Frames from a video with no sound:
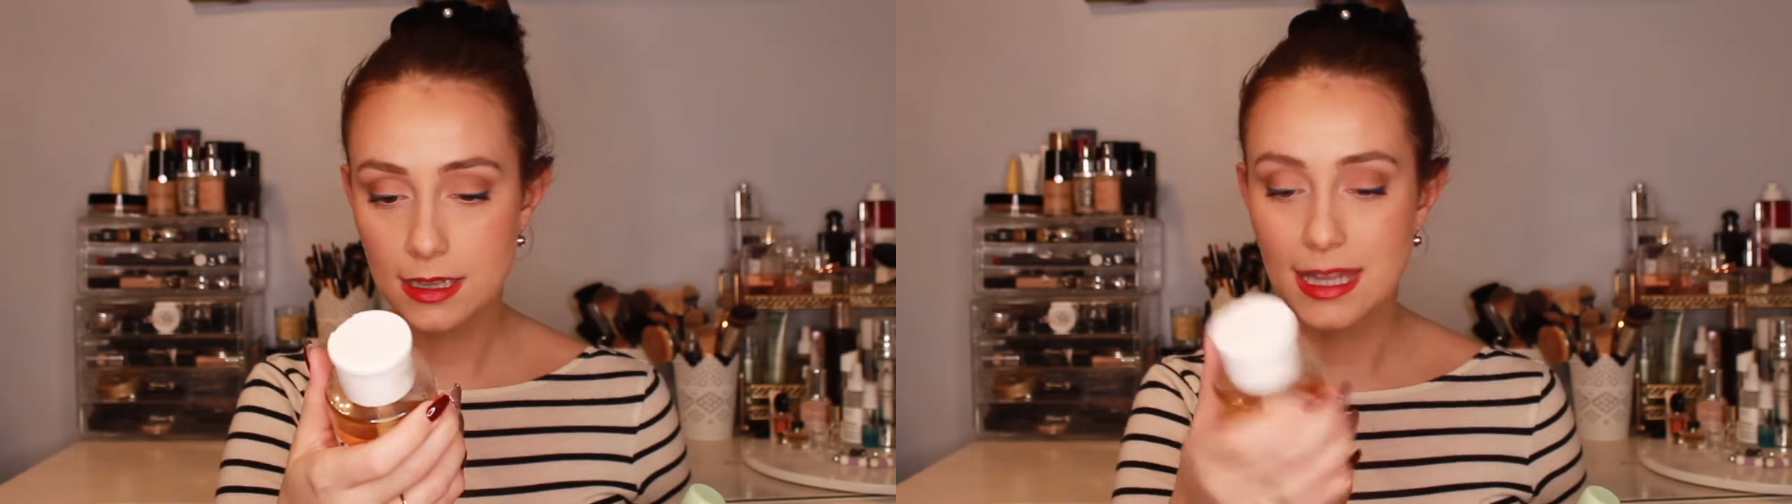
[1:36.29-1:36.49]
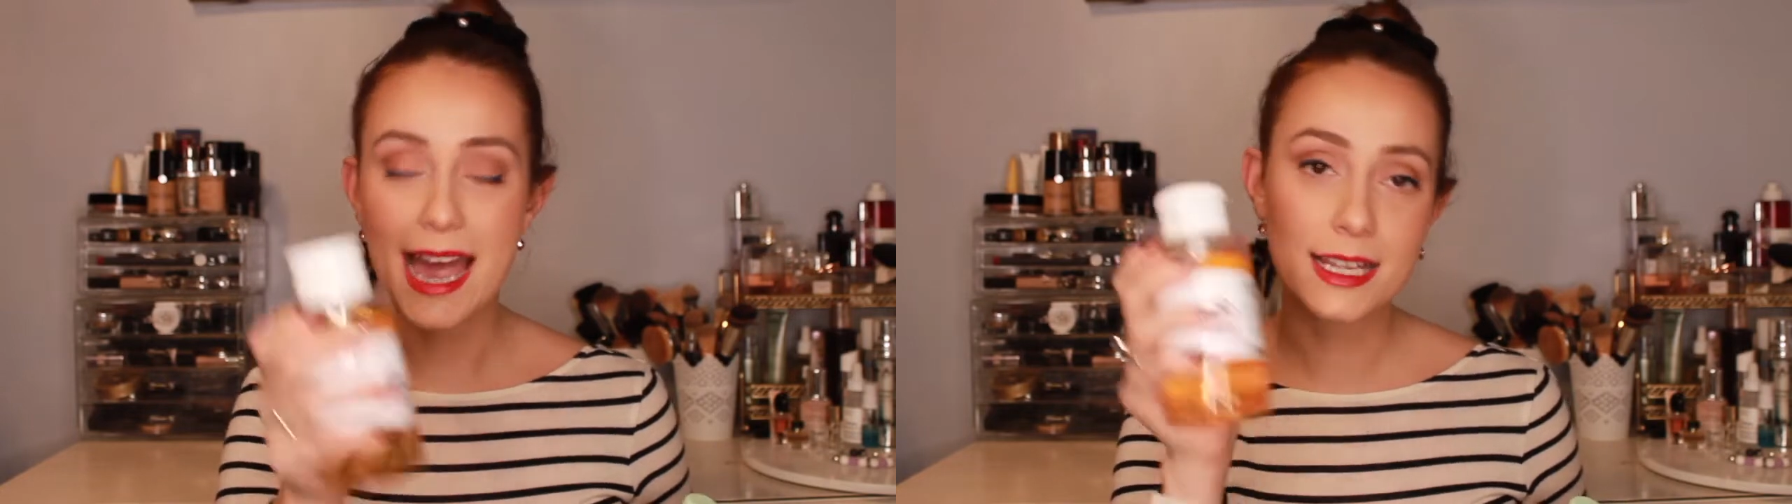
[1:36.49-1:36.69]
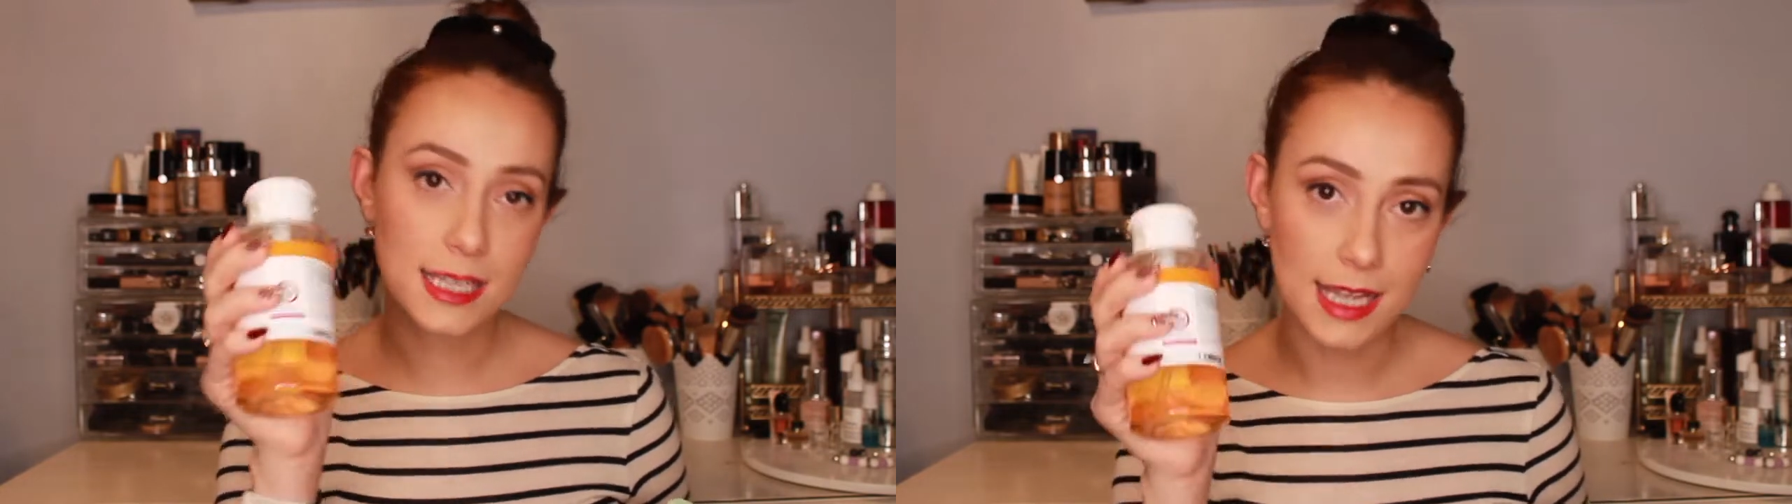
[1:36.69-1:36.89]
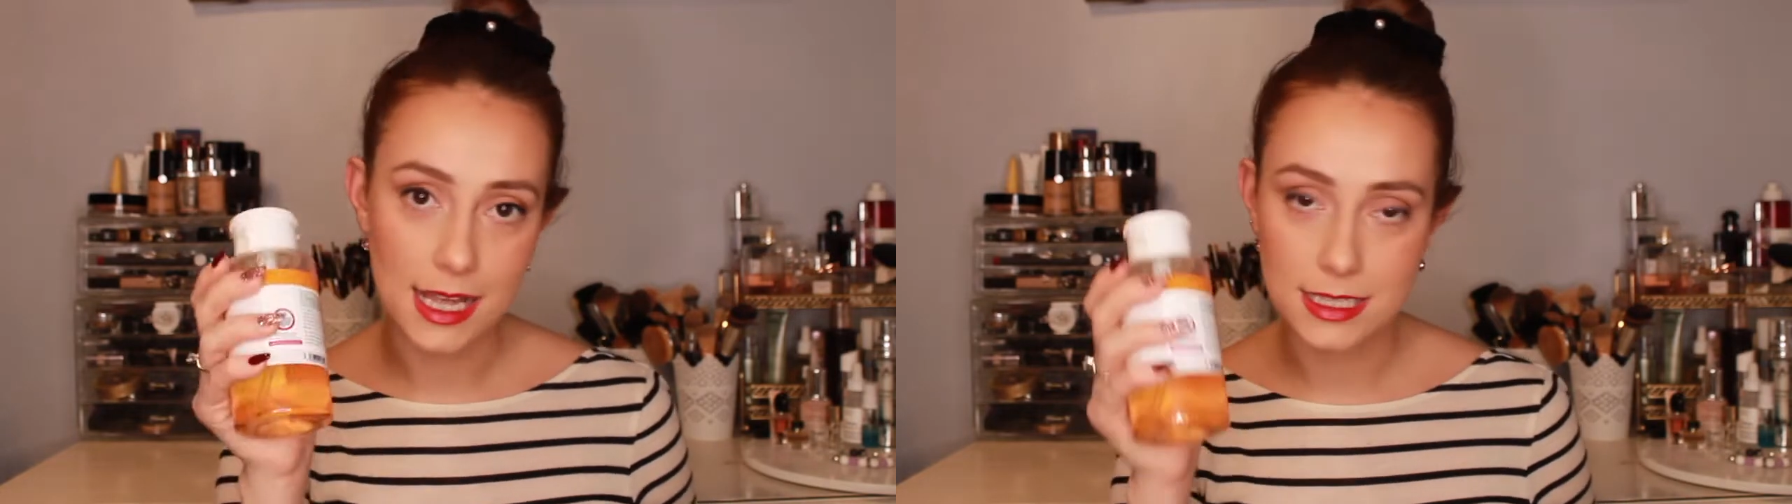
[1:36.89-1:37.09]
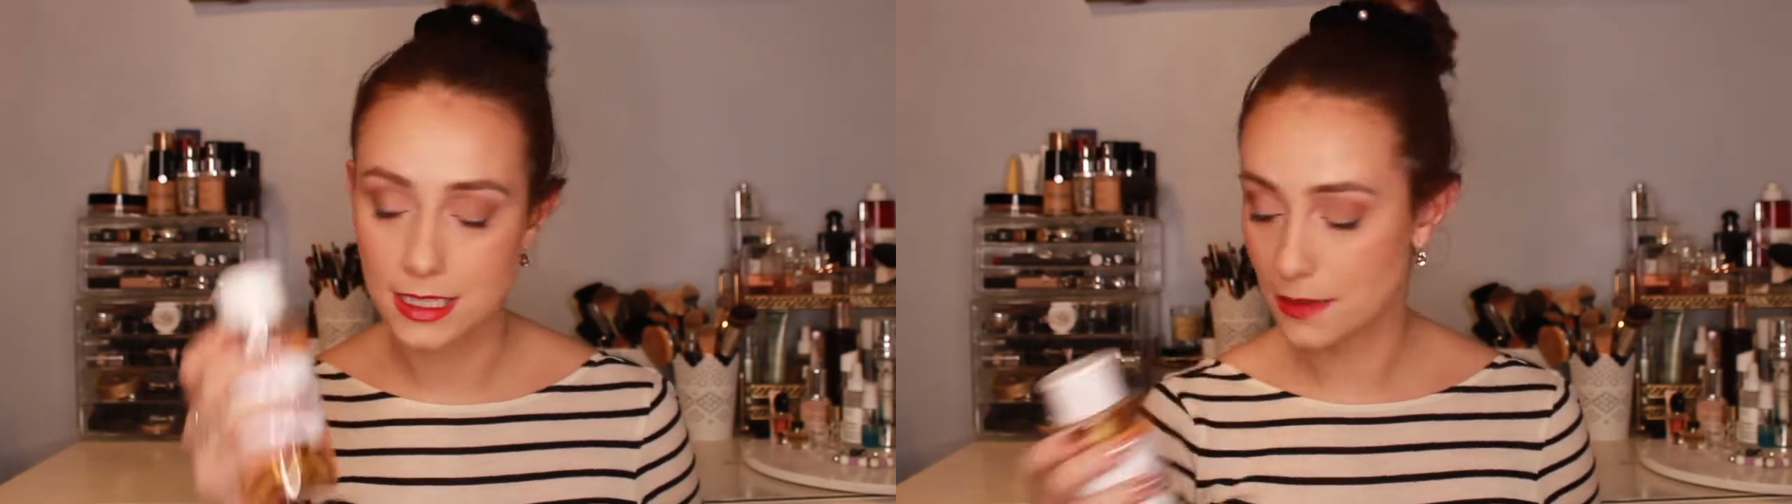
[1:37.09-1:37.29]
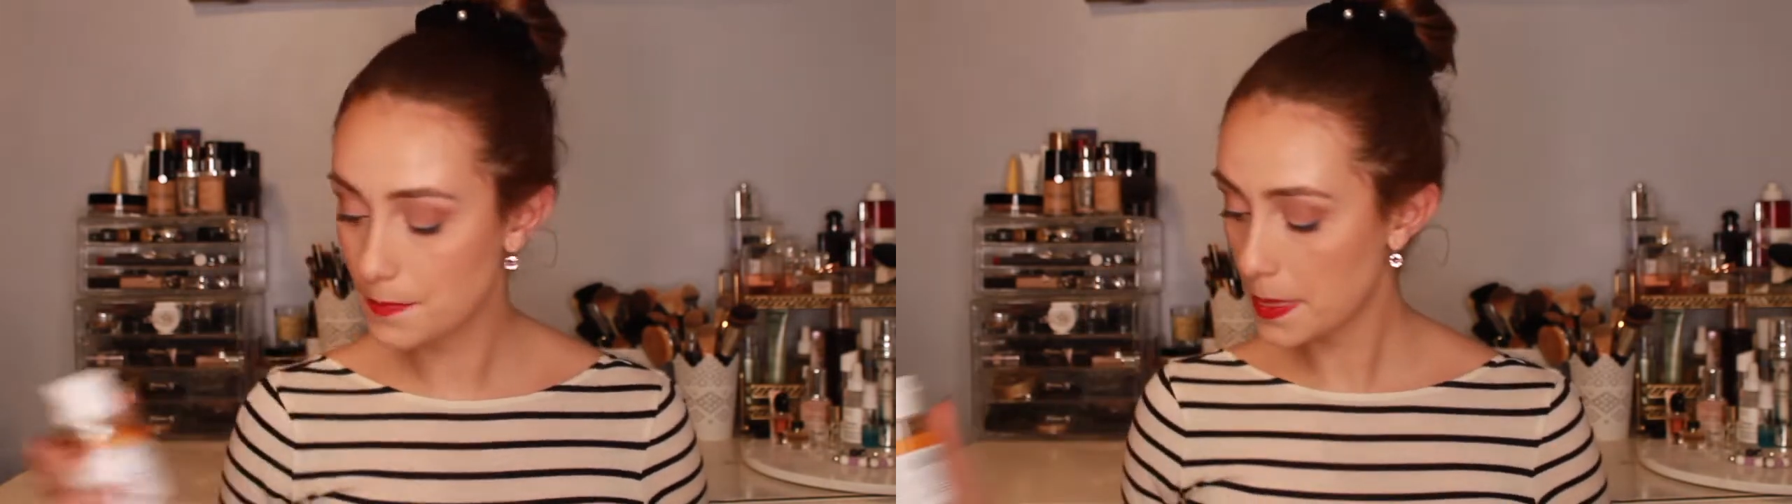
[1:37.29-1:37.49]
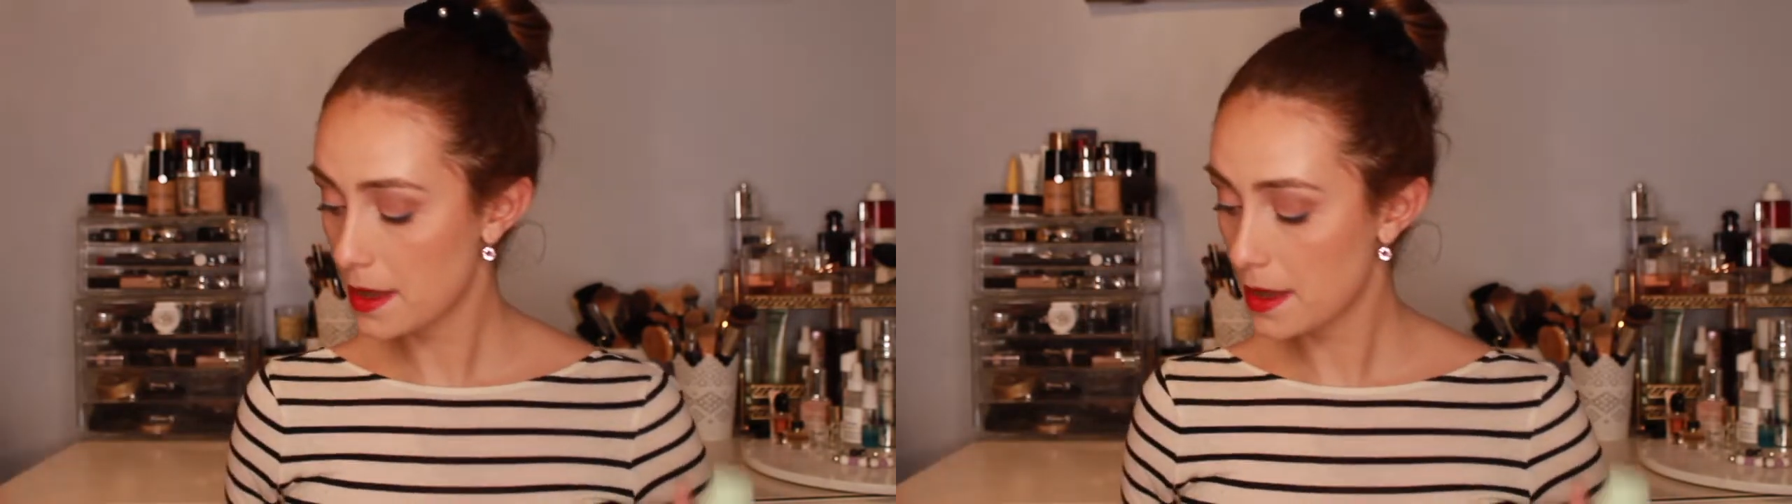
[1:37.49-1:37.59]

lactic acid.